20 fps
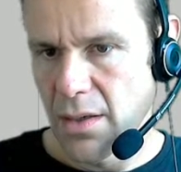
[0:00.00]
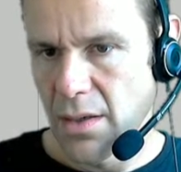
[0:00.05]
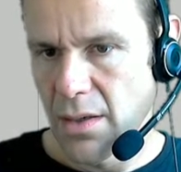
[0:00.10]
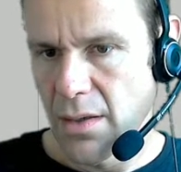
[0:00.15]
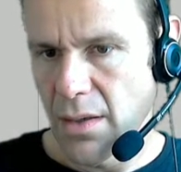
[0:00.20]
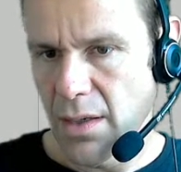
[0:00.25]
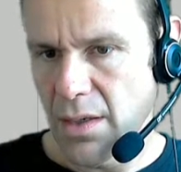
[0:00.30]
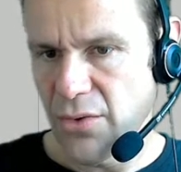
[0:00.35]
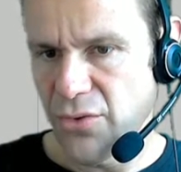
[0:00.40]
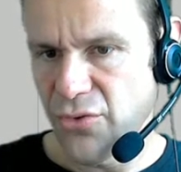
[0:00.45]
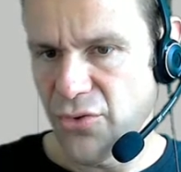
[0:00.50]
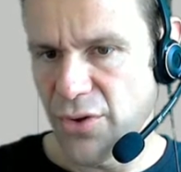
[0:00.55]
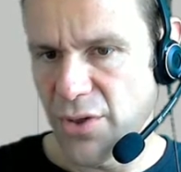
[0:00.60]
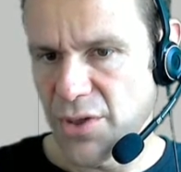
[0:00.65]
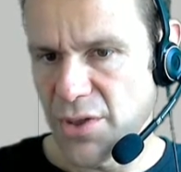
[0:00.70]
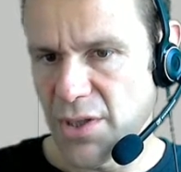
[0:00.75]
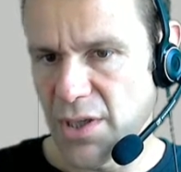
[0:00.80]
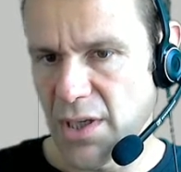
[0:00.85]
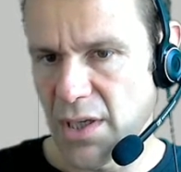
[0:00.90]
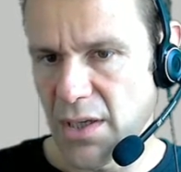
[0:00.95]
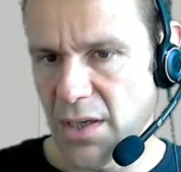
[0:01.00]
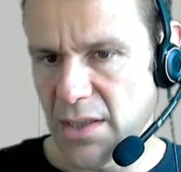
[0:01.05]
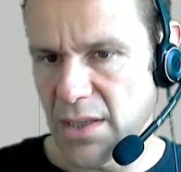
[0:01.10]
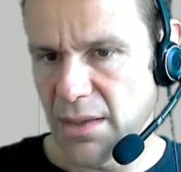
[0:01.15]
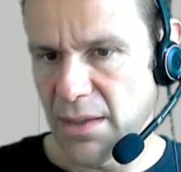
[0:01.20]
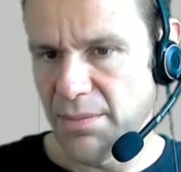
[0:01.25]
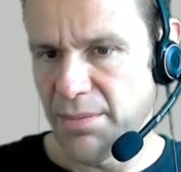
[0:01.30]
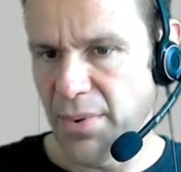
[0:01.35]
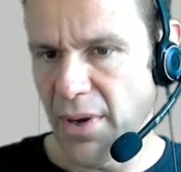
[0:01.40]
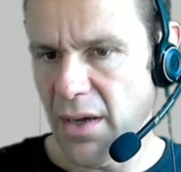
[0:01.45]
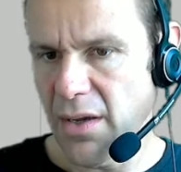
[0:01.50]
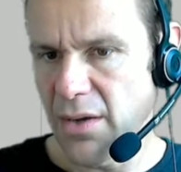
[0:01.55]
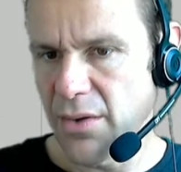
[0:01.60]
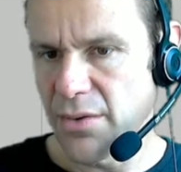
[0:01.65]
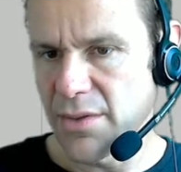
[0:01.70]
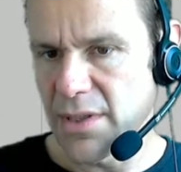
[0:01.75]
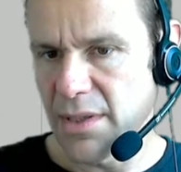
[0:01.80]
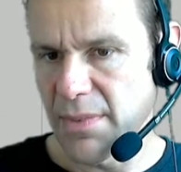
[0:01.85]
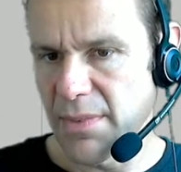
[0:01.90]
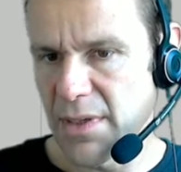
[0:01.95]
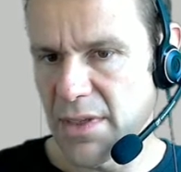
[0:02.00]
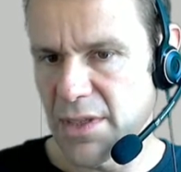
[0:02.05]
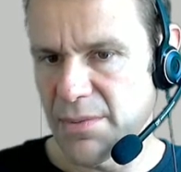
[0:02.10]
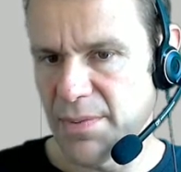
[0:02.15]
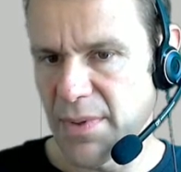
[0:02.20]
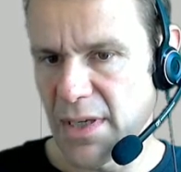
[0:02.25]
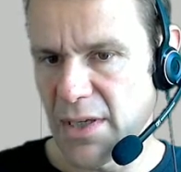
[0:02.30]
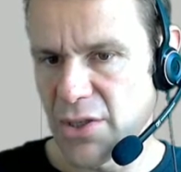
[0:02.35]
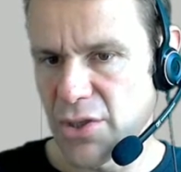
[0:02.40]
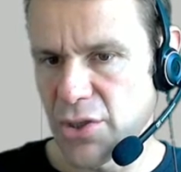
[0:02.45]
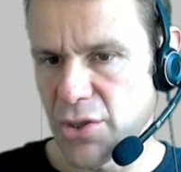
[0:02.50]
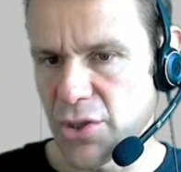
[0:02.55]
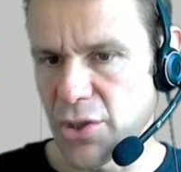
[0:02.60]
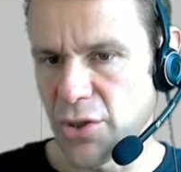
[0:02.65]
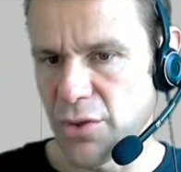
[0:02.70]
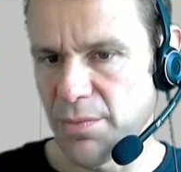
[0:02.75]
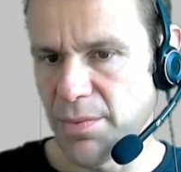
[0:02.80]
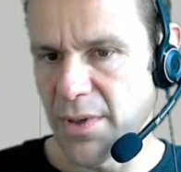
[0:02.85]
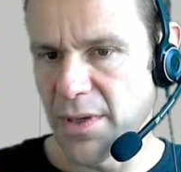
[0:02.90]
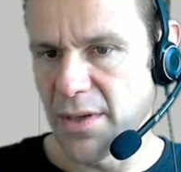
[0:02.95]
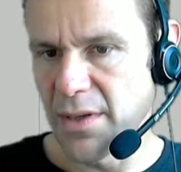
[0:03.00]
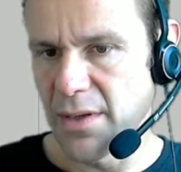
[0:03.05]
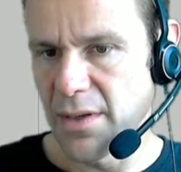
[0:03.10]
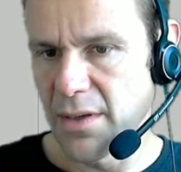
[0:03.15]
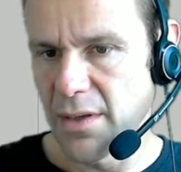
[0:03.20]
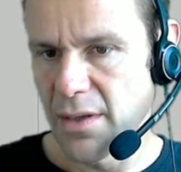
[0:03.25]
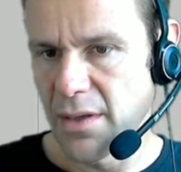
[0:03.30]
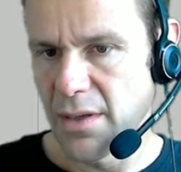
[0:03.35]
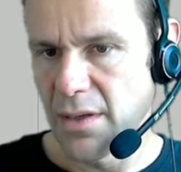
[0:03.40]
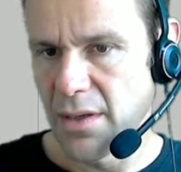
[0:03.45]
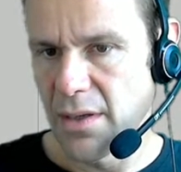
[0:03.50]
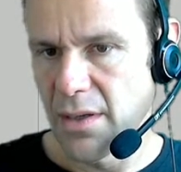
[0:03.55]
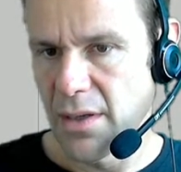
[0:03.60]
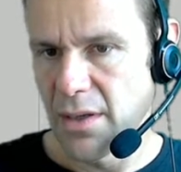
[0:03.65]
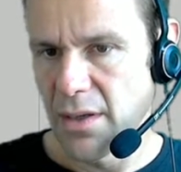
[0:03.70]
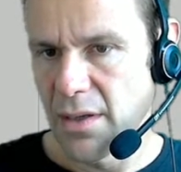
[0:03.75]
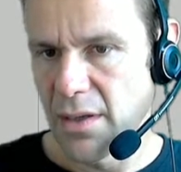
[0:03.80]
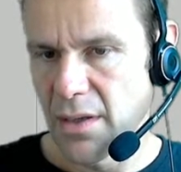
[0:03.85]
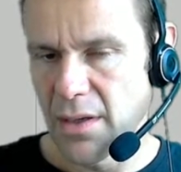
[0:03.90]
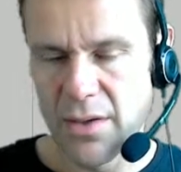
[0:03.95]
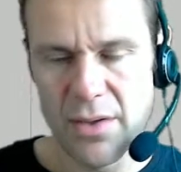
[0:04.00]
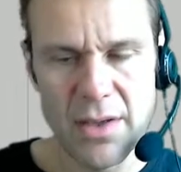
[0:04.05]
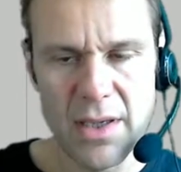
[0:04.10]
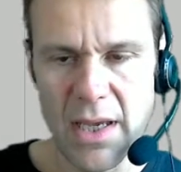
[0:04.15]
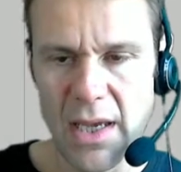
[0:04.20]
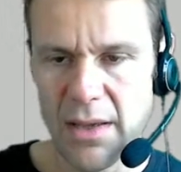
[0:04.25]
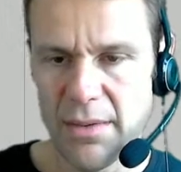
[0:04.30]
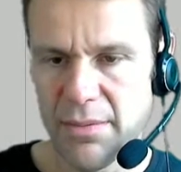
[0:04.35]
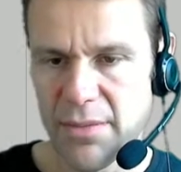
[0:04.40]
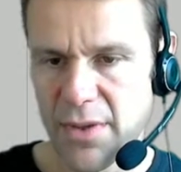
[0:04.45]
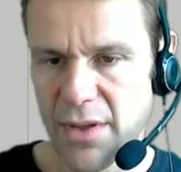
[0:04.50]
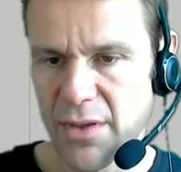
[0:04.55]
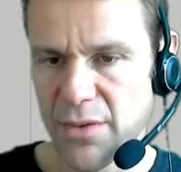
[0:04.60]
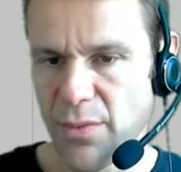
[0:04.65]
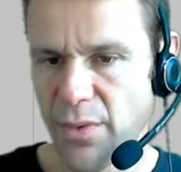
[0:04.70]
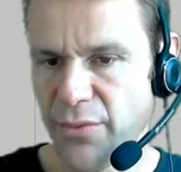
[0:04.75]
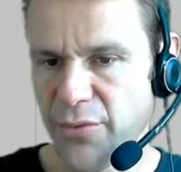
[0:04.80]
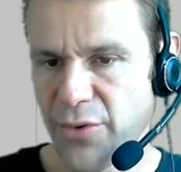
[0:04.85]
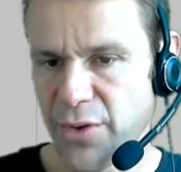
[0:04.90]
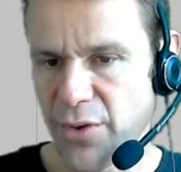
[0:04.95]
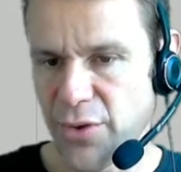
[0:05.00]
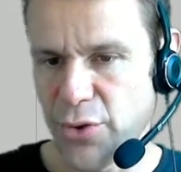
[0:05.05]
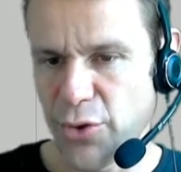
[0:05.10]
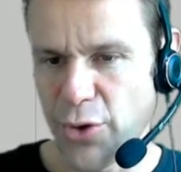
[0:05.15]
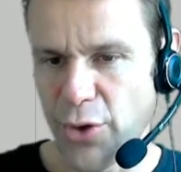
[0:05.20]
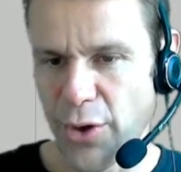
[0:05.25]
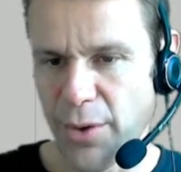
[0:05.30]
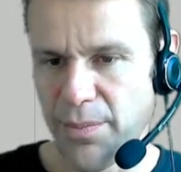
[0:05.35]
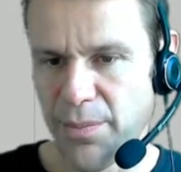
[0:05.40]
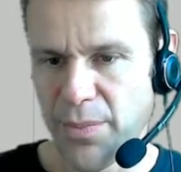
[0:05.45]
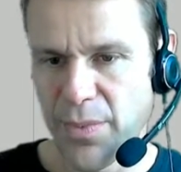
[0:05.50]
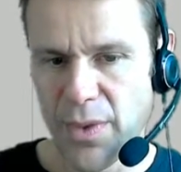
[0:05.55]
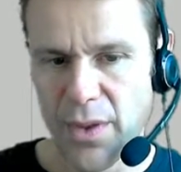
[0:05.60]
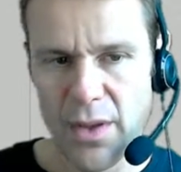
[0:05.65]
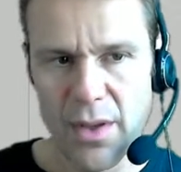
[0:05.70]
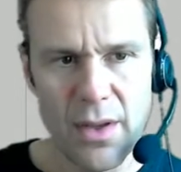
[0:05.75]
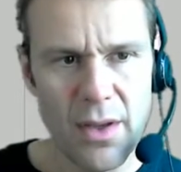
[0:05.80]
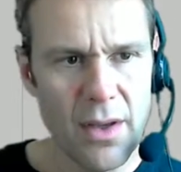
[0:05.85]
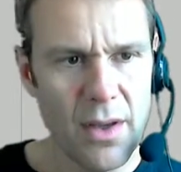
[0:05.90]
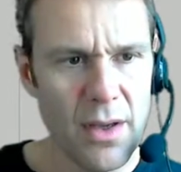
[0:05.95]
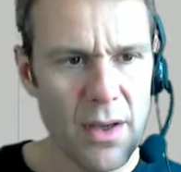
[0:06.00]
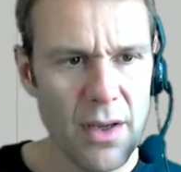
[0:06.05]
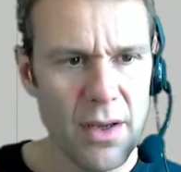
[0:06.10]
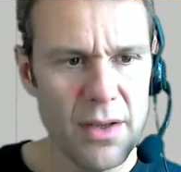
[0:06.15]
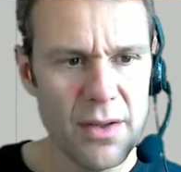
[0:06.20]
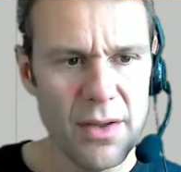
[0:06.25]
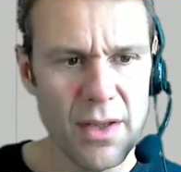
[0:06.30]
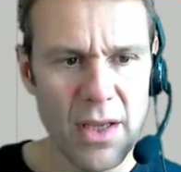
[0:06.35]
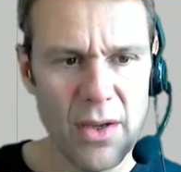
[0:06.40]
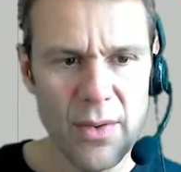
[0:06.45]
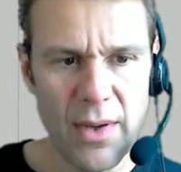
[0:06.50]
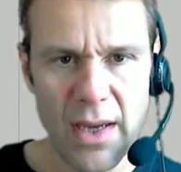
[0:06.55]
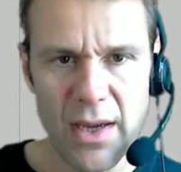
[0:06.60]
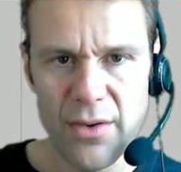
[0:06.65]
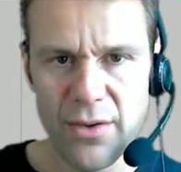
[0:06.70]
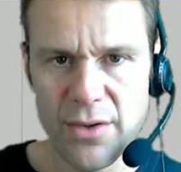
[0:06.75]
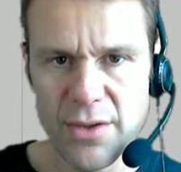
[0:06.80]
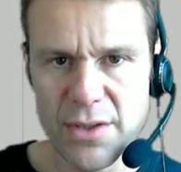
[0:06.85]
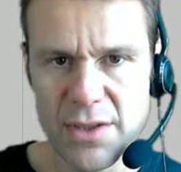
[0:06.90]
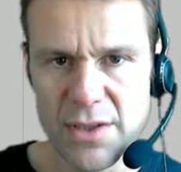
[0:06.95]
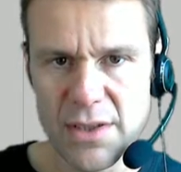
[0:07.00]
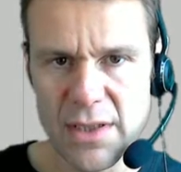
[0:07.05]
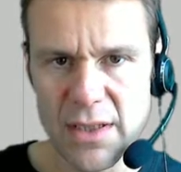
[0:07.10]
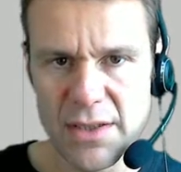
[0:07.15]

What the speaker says: Interesting. Is that a bug or is that me just being stupid? Okay, another one for another time. No errors.